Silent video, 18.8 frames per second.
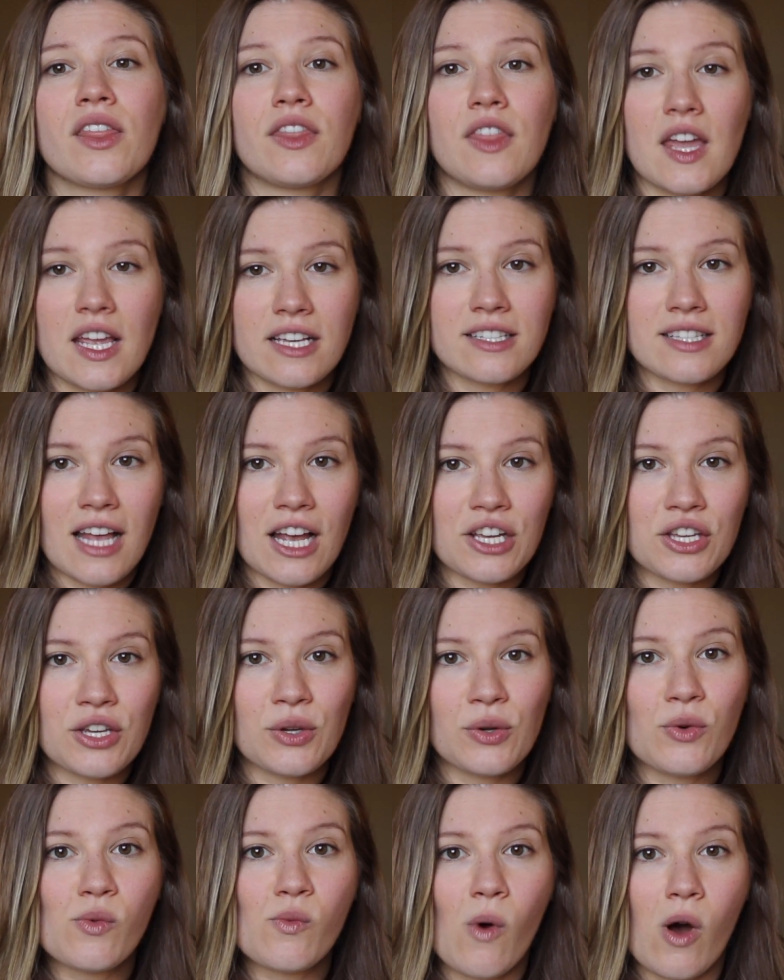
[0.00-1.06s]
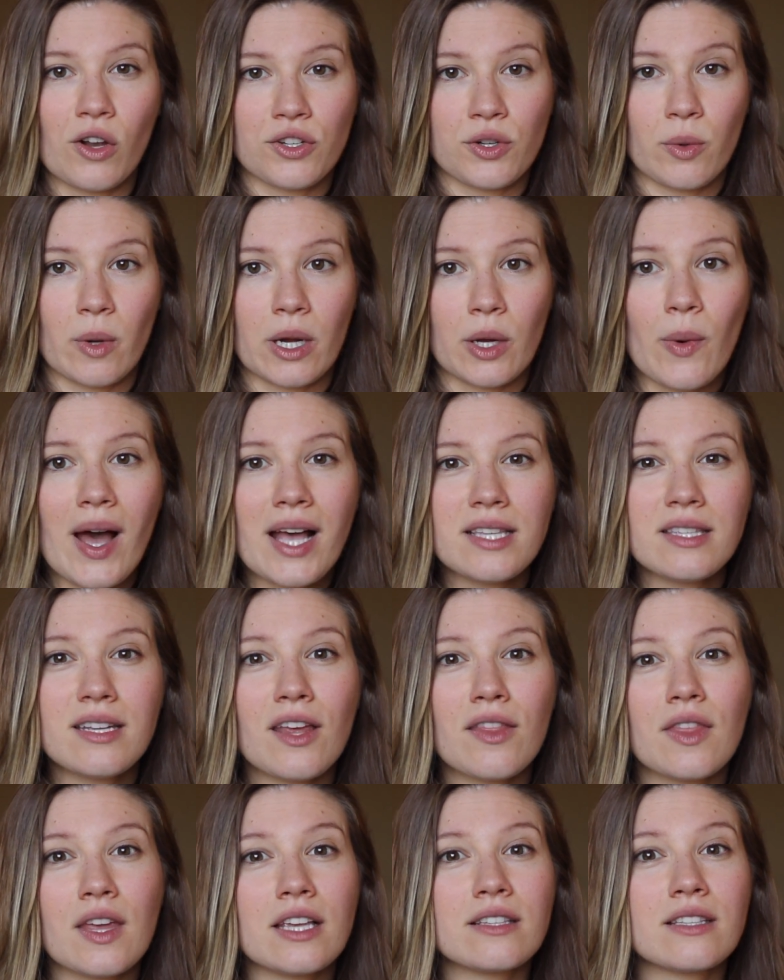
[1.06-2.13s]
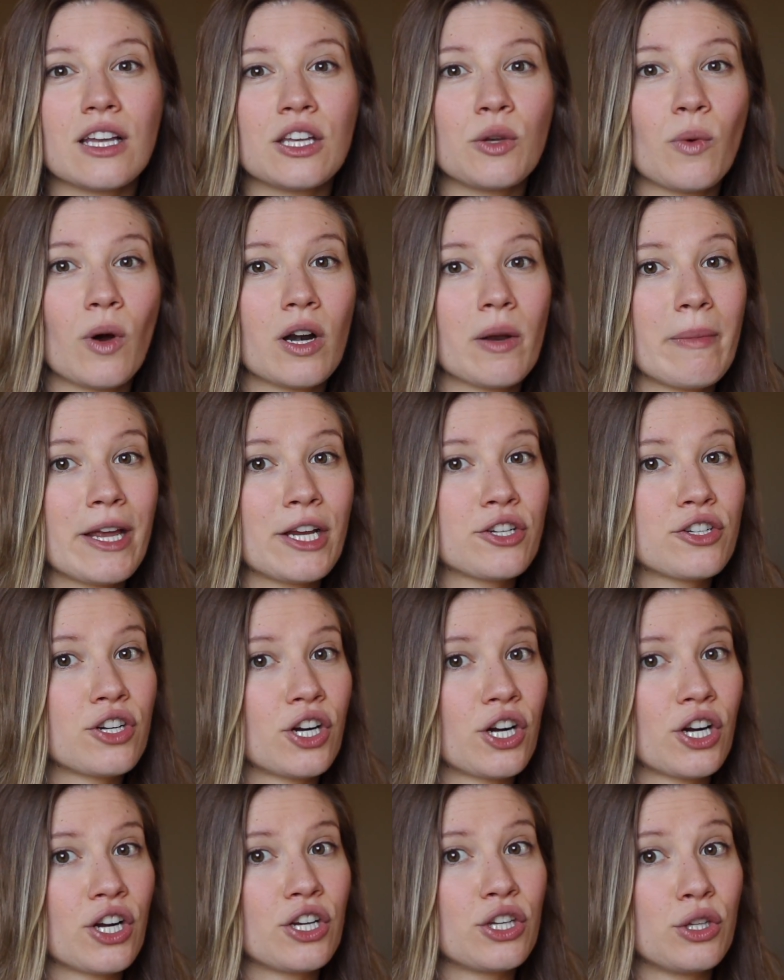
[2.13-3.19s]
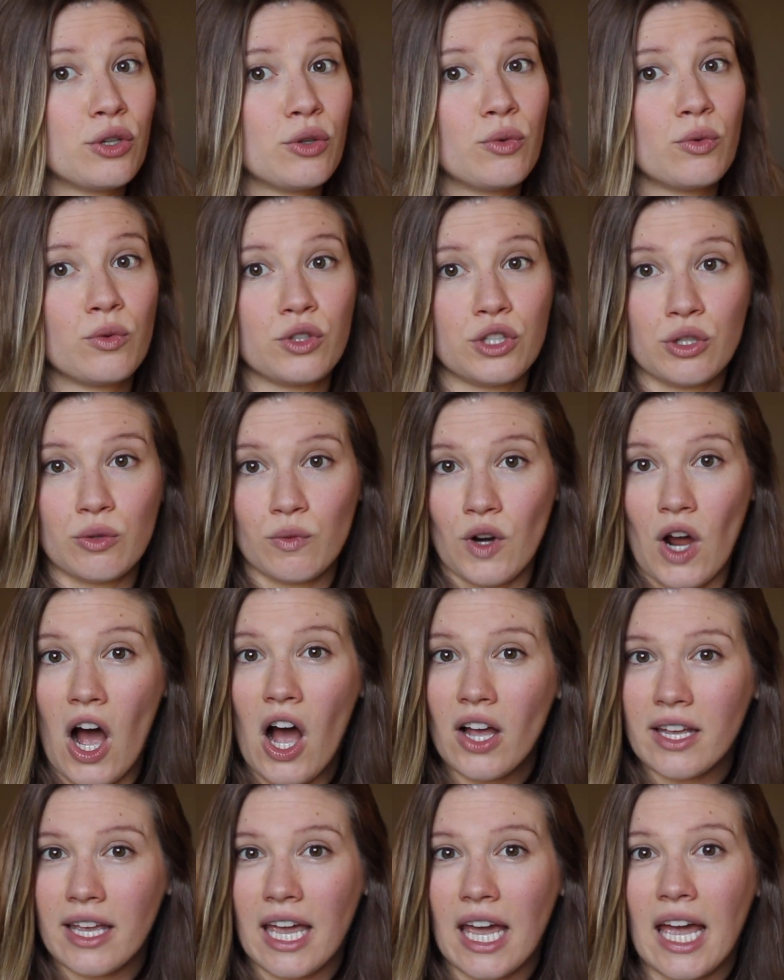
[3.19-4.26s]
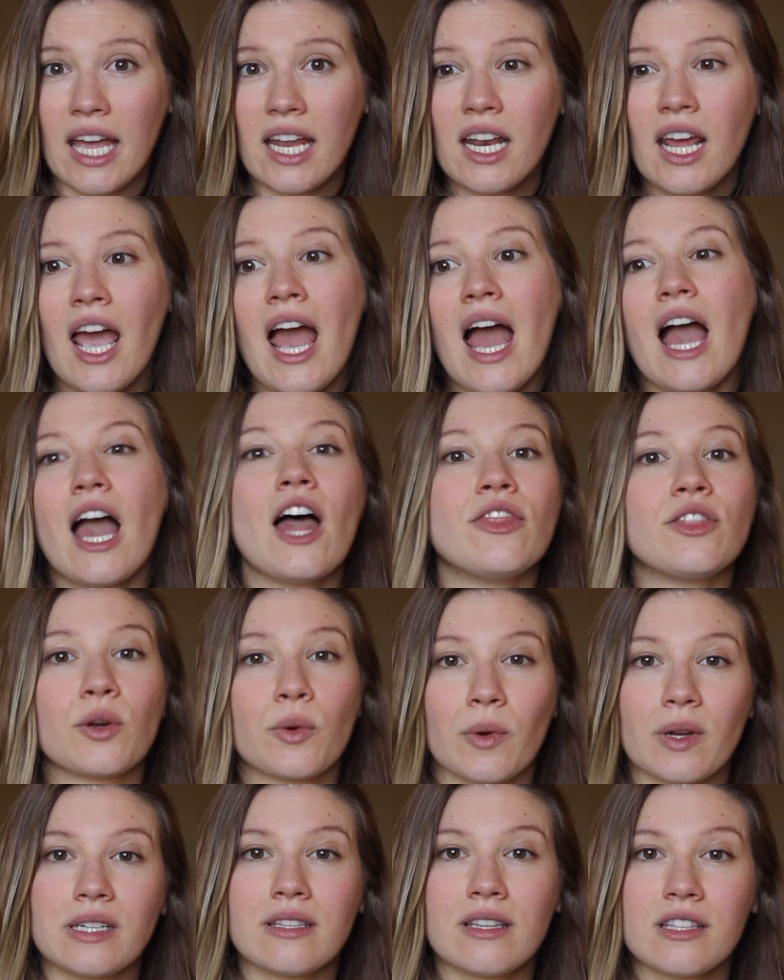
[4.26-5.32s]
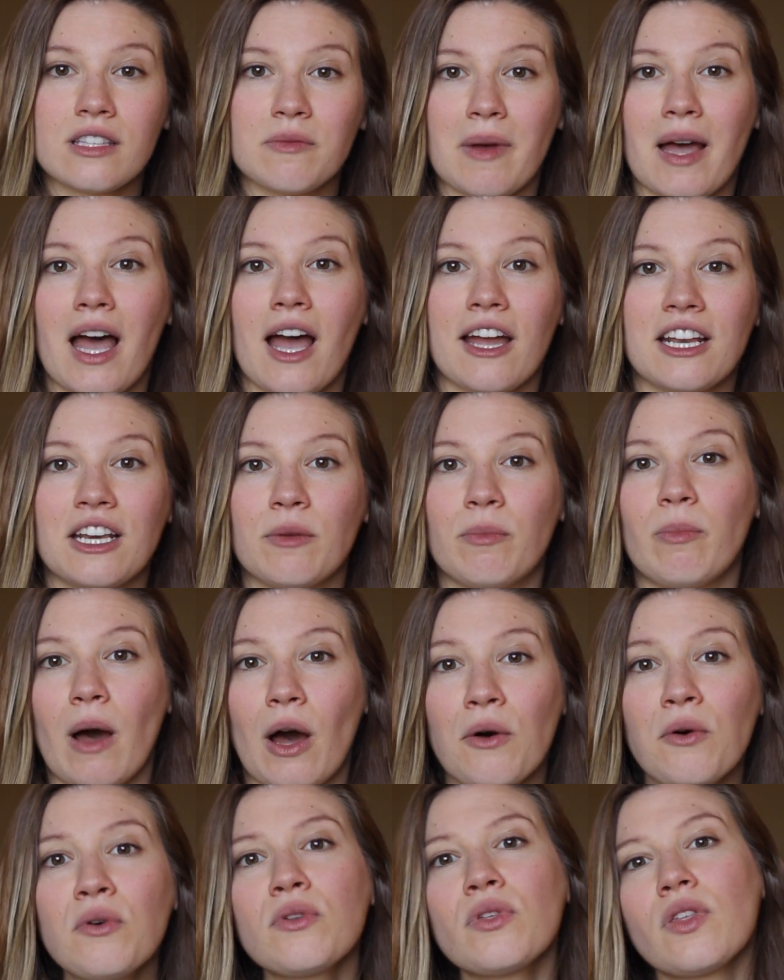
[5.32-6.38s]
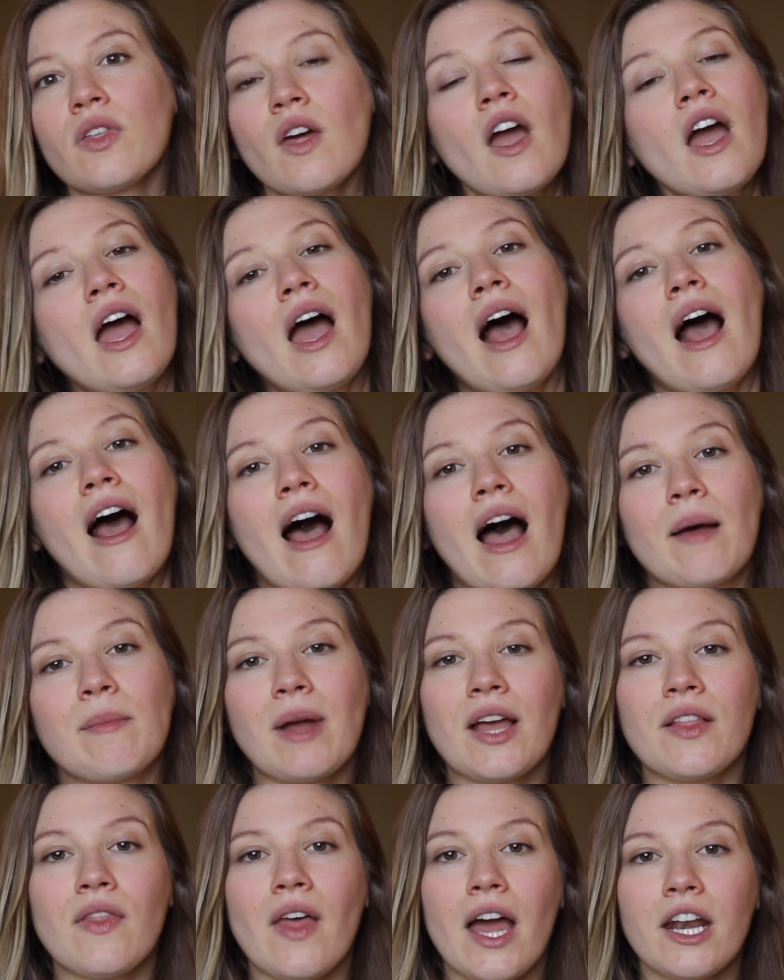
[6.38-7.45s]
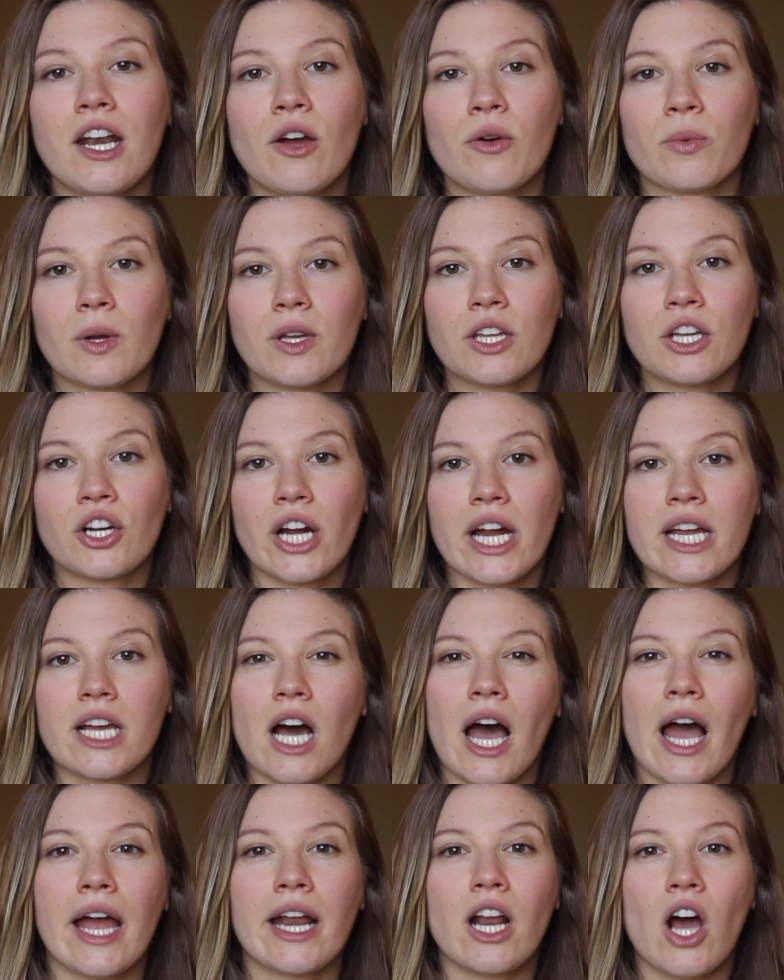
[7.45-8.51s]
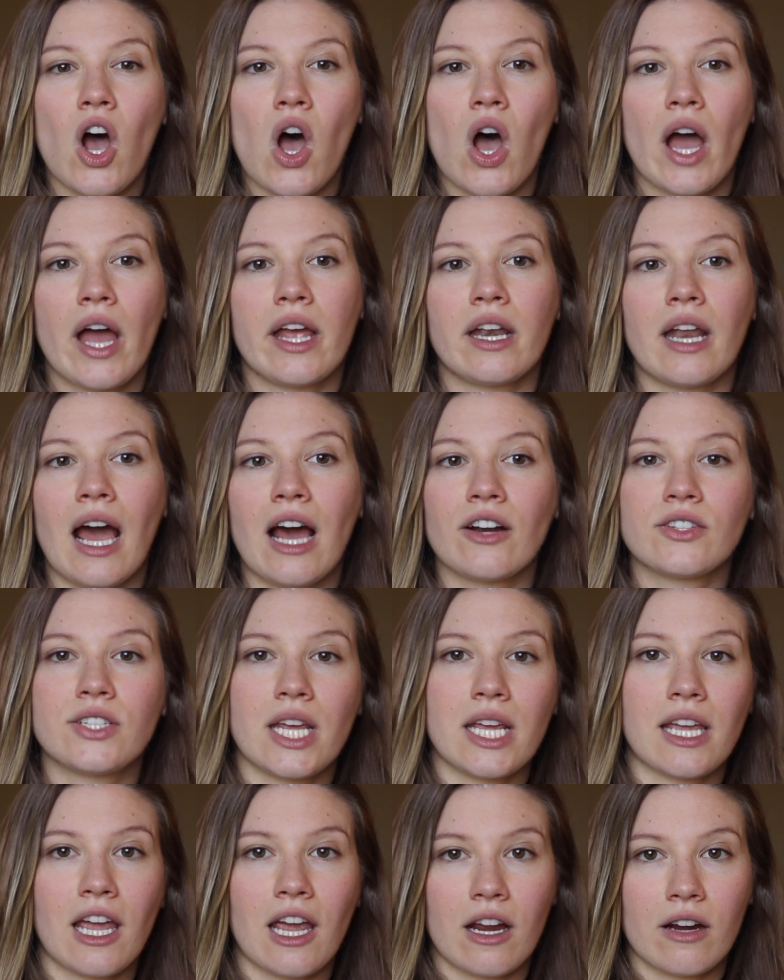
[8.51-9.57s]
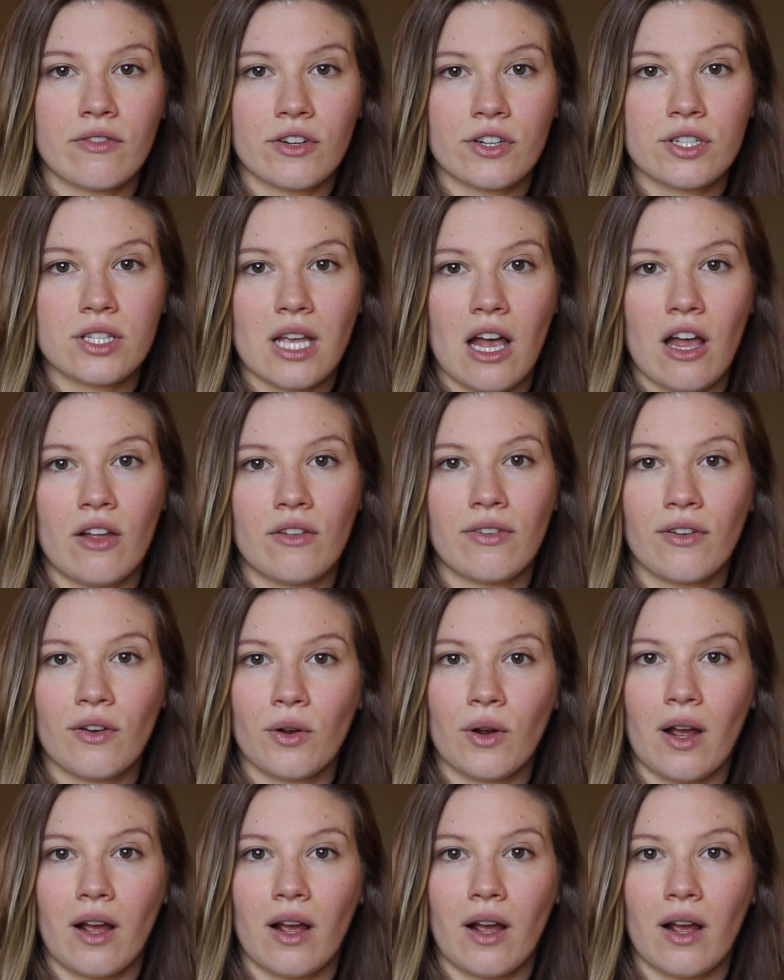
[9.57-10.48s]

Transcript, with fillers: things that you want to request, things that you want to make sure you do not get, and the reasons behind both. Um, and then a really great guide on how to take care of yourself